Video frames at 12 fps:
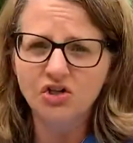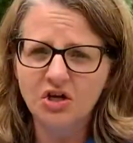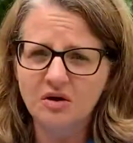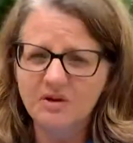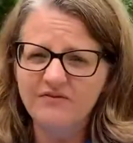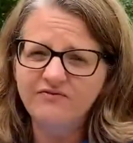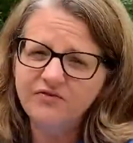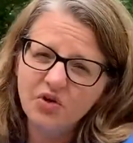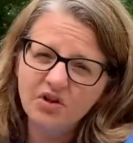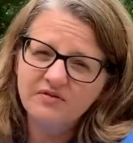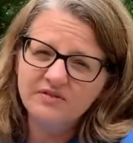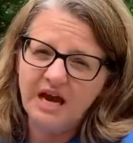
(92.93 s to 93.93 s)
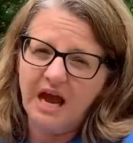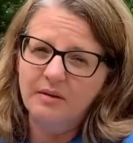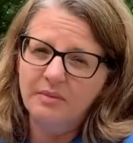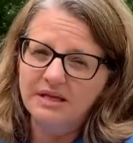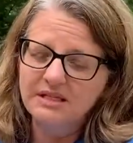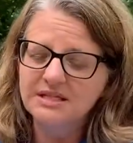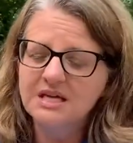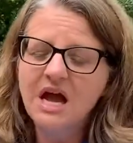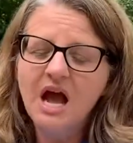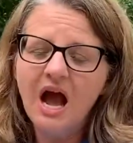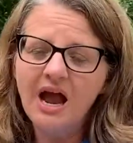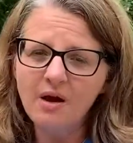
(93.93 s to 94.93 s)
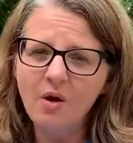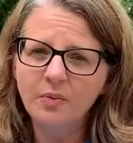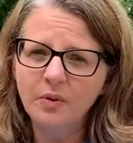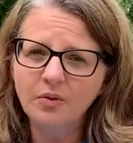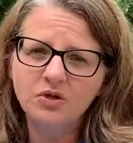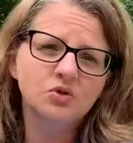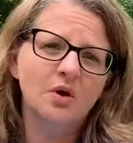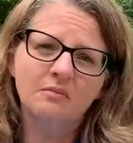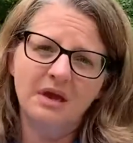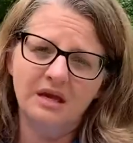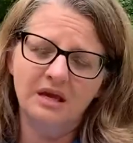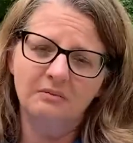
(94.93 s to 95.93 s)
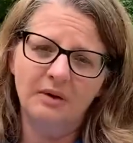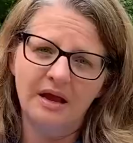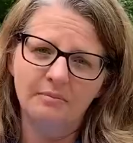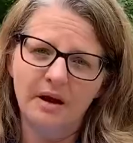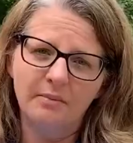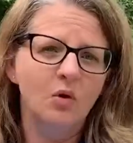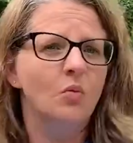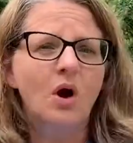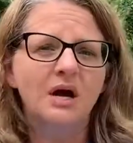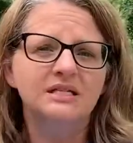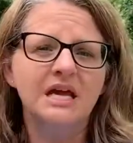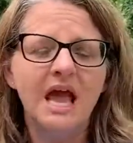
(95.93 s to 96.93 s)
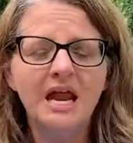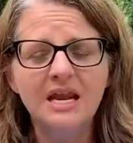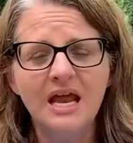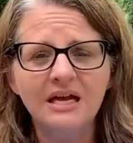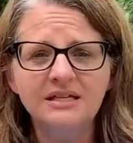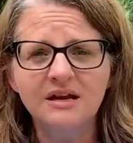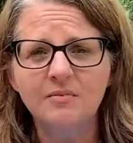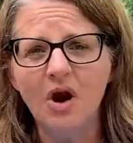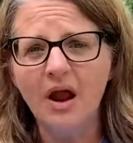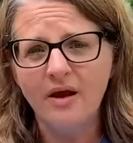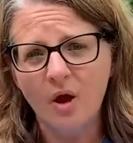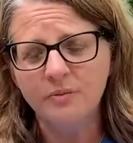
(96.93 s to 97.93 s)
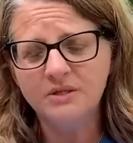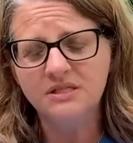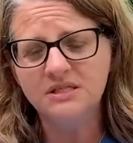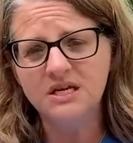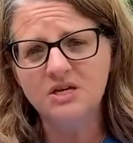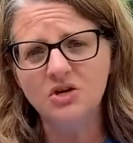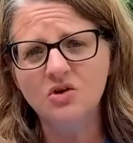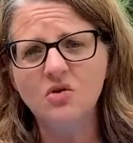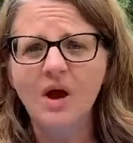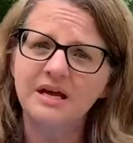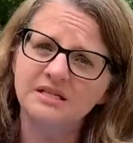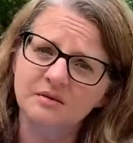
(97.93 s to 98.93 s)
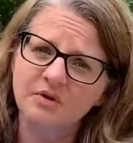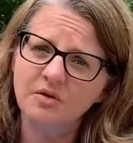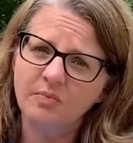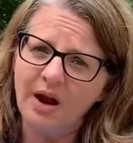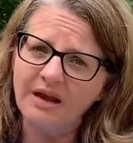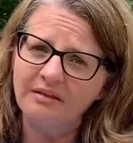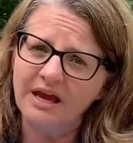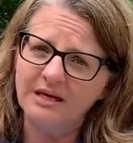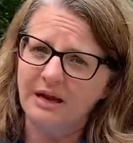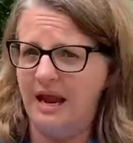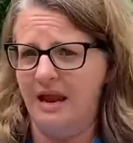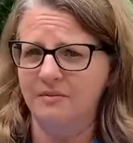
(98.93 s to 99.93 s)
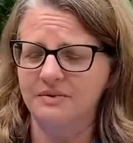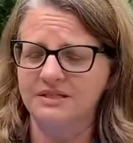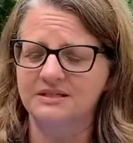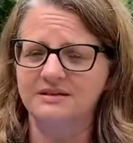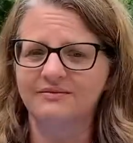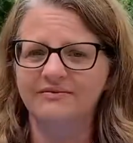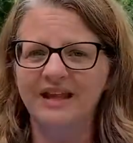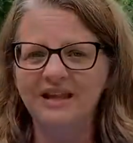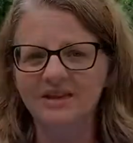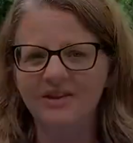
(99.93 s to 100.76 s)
is going to be full of diamonds. I hope you enjoy making my bubble wand, and next summer I hope to see you at some of the Bright Light camps. Thank